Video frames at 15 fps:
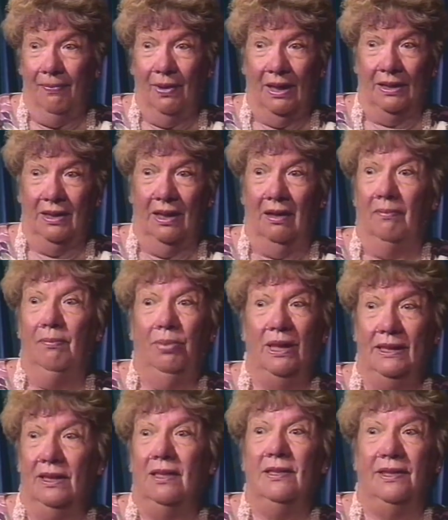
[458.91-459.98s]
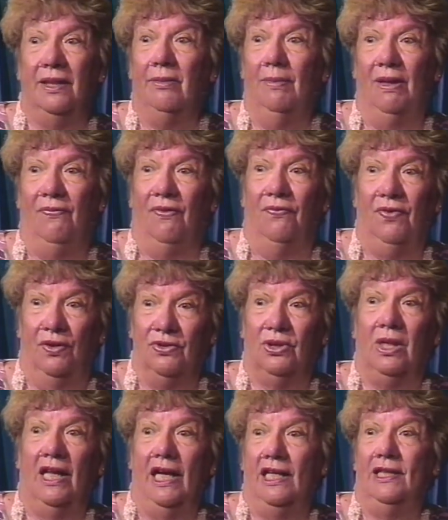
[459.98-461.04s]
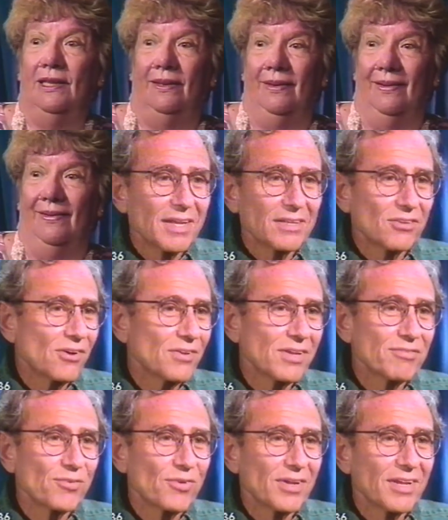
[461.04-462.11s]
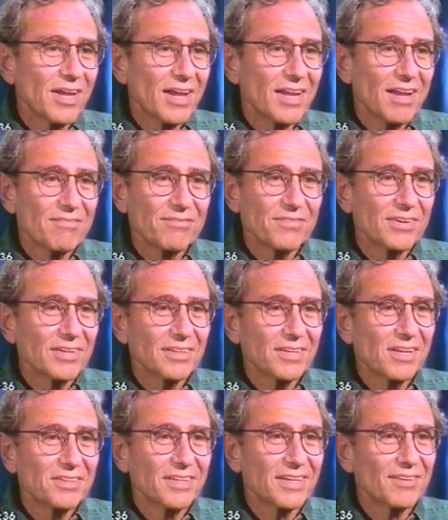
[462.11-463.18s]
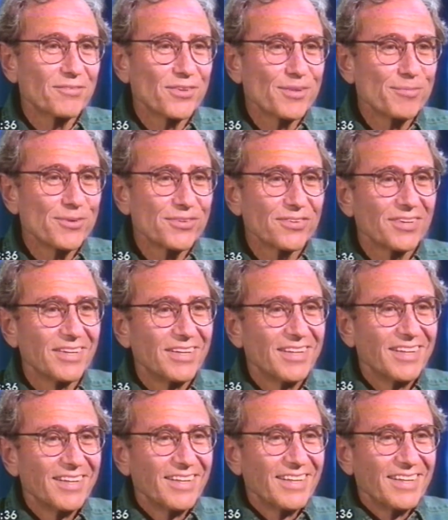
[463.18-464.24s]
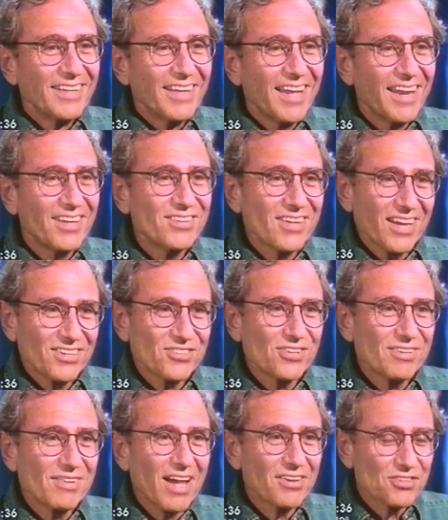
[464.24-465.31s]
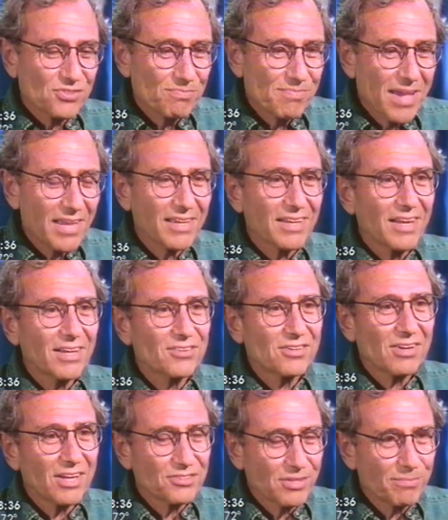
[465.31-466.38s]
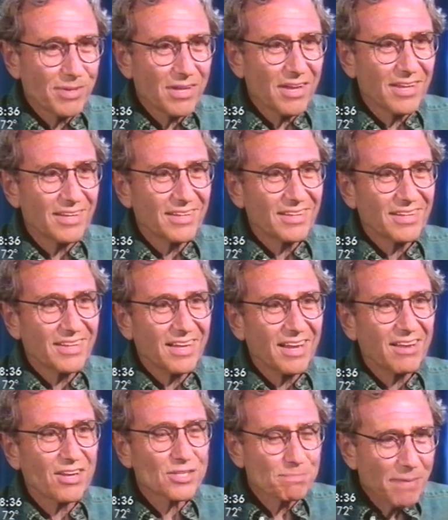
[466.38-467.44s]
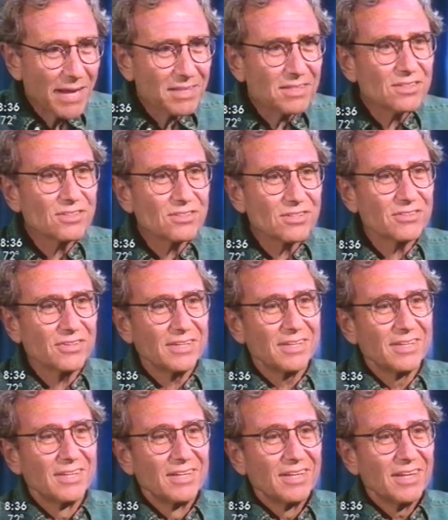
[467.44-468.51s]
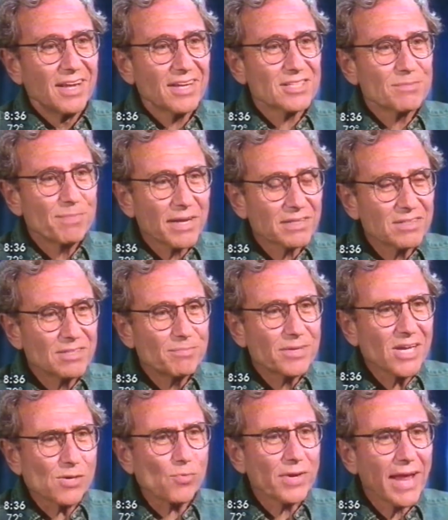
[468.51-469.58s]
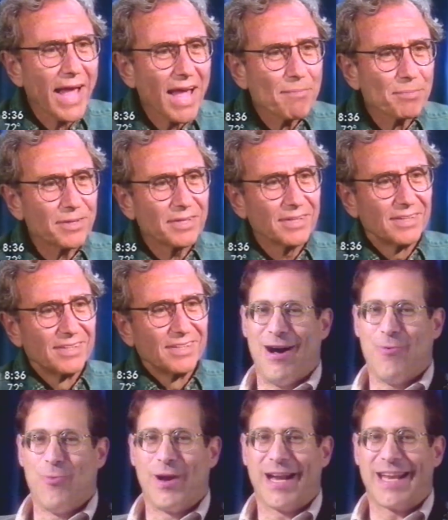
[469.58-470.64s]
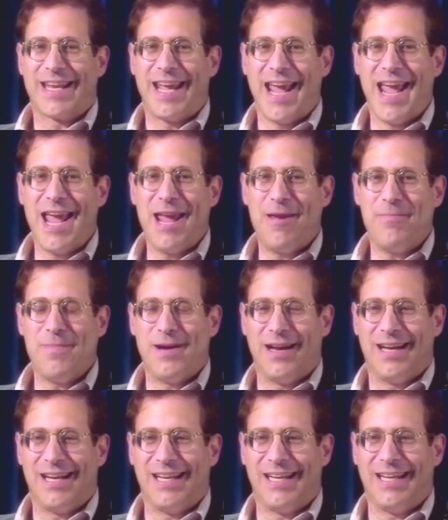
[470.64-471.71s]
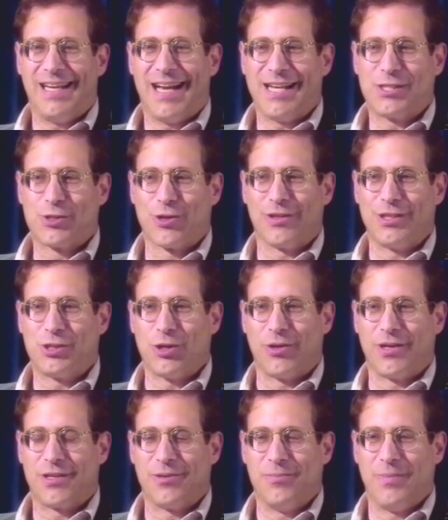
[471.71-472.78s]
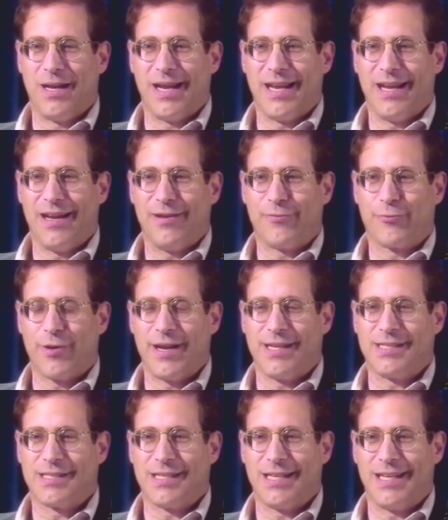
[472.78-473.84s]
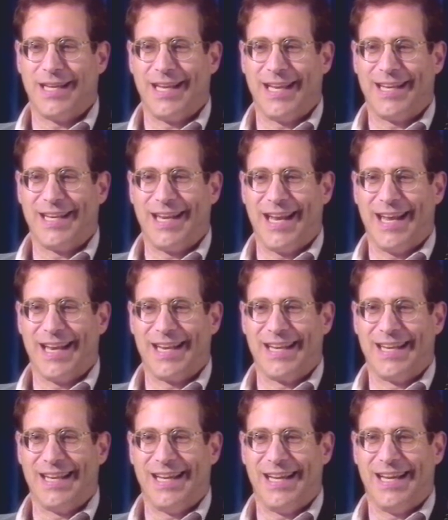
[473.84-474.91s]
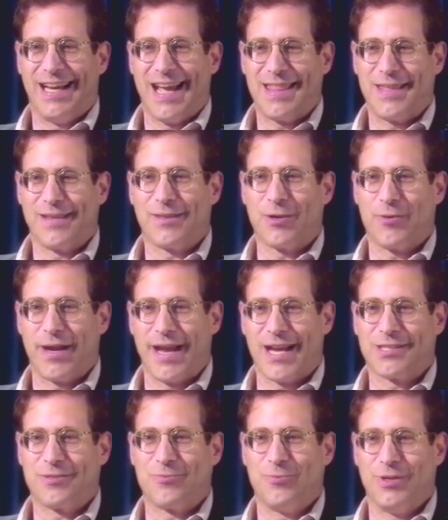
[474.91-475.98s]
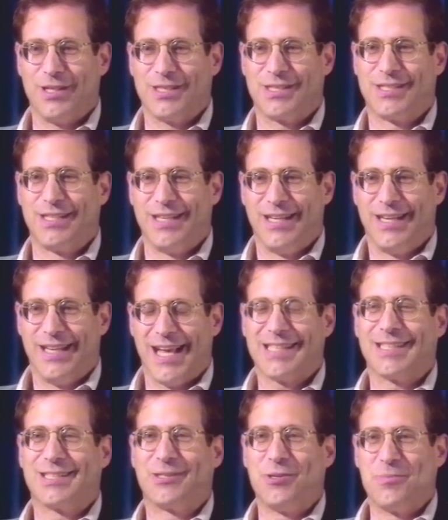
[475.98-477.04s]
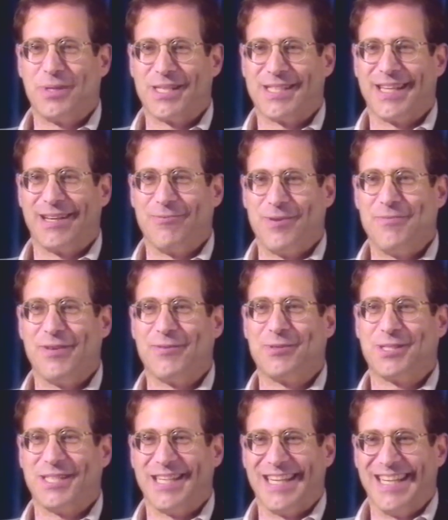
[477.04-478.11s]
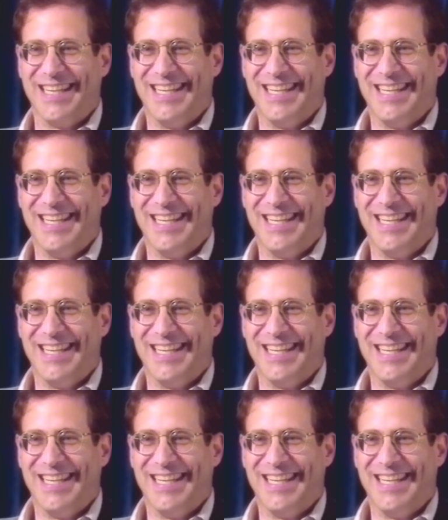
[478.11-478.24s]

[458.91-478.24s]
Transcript: But uh, please consider me for first class. I told everyone I have uh, a ticket for the moon and it, I should I should make it. I should I should be on it. I expected to do it. I expected to be on it. What happened? When it came, uh, I certainly showed it to my uh, friends, uh, and and uh, I think their reaction was, "That's the stupidest thing we've ever seen."